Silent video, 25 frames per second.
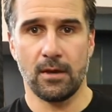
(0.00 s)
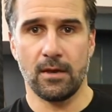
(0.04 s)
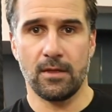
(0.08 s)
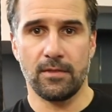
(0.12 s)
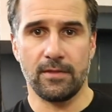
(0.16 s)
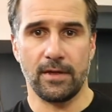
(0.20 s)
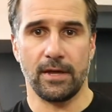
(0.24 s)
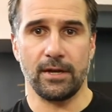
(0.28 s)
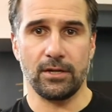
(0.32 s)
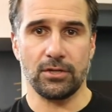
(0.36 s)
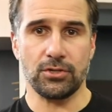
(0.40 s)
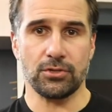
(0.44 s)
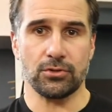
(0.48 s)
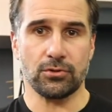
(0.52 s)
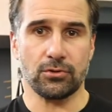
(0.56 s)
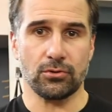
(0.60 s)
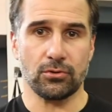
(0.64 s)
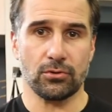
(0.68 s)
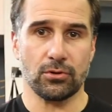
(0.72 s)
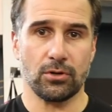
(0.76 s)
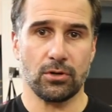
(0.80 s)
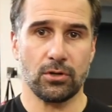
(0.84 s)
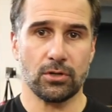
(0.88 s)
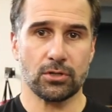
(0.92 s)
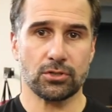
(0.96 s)
That is
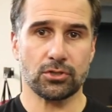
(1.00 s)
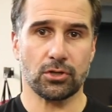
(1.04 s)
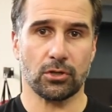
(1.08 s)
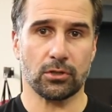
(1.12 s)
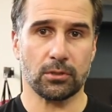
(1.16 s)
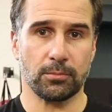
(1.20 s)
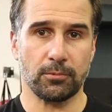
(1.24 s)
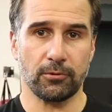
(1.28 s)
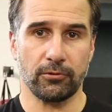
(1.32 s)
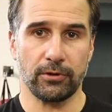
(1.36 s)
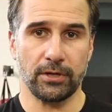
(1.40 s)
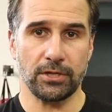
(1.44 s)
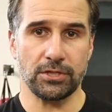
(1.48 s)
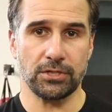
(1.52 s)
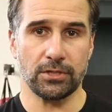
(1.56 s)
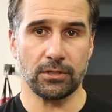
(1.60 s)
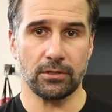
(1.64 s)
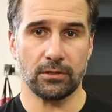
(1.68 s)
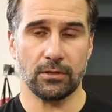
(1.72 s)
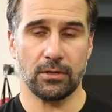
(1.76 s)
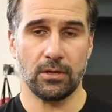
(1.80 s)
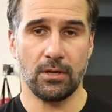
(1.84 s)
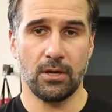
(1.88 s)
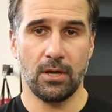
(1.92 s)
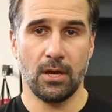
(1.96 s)
your shoulder
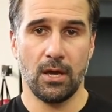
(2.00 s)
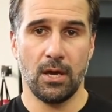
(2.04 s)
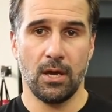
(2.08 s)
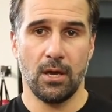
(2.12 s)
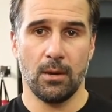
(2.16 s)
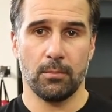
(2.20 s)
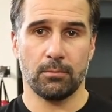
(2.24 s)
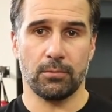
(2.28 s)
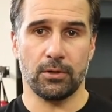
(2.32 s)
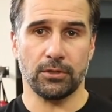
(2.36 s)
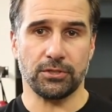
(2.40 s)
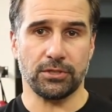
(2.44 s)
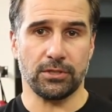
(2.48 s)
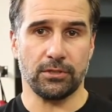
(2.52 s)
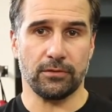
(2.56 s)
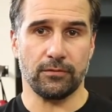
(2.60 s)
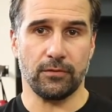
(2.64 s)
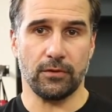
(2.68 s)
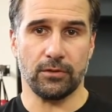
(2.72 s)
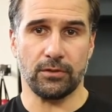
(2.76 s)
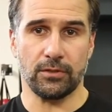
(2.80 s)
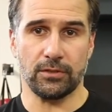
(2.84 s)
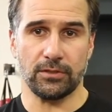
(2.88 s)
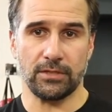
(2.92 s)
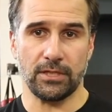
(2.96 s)
progression, project
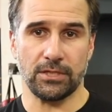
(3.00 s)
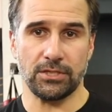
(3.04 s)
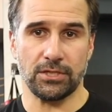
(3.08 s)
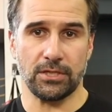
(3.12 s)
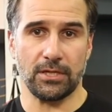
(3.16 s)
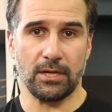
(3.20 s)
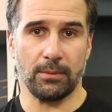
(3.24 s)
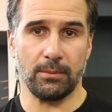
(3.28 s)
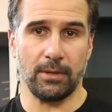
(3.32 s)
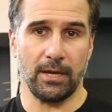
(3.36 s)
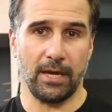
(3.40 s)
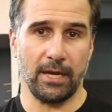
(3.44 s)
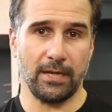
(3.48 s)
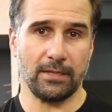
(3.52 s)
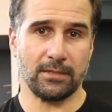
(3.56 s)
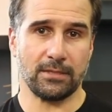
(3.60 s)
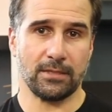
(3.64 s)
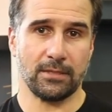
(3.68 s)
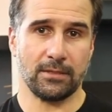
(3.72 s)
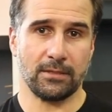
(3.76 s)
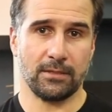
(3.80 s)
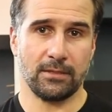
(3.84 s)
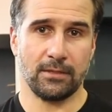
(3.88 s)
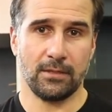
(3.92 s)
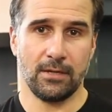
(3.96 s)
inverted session number 8.
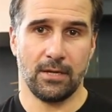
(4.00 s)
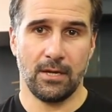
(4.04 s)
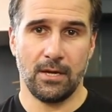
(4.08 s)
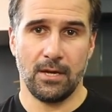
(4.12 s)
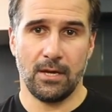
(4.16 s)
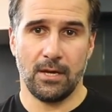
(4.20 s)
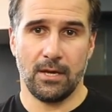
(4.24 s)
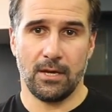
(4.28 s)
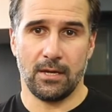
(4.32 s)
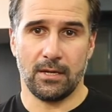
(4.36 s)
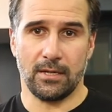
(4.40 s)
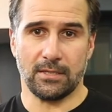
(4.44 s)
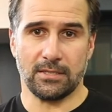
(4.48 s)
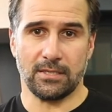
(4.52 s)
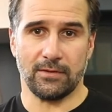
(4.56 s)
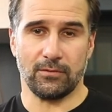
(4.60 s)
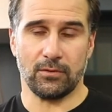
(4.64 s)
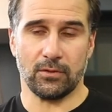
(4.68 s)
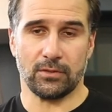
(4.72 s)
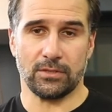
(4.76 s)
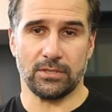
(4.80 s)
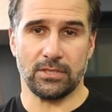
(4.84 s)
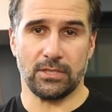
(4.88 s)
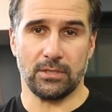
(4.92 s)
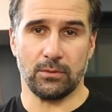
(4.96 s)
Let's have a
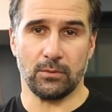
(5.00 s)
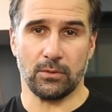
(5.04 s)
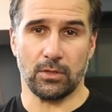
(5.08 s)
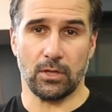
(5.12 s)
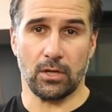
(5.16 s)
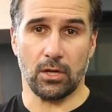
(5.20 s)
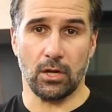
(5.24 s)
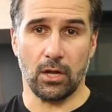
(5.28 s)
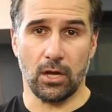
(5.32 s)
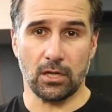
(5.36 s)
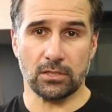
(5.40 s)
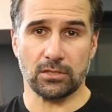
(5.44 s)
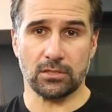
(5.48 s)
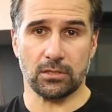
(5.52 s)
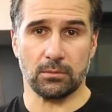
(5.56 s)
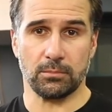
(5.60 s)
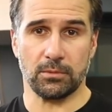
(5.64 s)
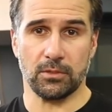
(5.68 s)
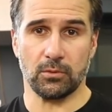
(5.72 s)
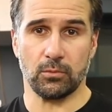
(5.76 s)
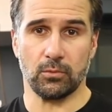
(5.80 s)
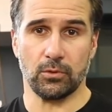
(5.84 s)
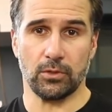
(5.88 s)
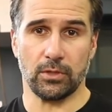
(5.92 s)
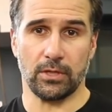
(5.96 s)
look, see what the last little
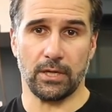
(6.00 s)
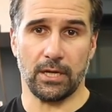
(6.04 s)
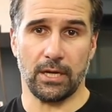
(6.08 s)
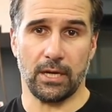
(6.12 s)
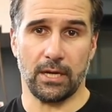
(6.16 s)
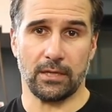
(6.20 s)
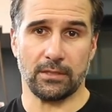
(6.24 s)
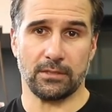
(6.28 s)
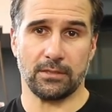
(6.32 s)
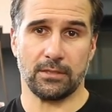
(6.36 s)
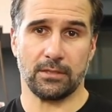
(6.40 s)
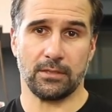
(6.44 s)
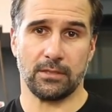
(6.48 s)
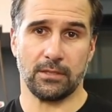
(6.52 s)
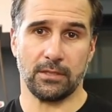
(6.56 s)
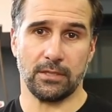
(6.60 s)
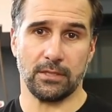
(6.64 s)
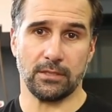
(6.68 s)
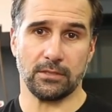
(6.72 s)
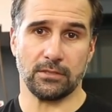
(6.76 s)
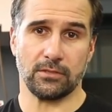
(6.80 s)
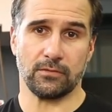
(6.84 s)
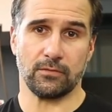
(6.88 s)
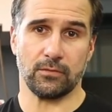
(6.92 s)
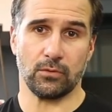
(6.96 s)
bit of workout
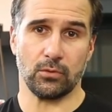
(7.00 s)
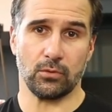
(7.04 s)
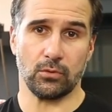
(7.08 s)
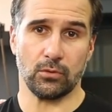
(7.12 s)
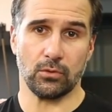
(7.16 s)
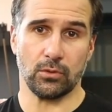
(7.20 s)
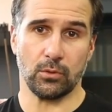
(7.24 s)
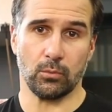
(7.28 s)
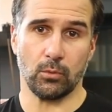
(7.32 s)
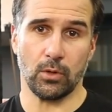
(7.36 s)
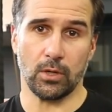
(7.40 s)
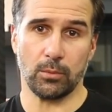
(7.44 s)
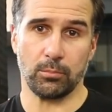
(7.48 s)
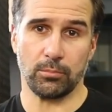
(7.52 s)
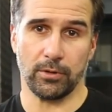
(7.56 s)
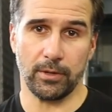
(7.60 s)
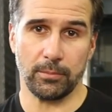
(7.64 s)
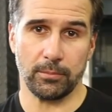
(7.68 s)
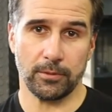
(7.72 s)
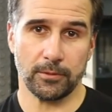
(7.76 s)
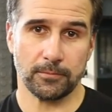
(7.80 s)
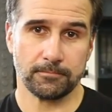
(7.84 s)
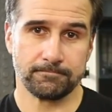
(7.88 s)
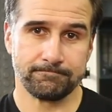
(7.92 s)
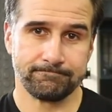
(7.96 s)
is for the WOD prep.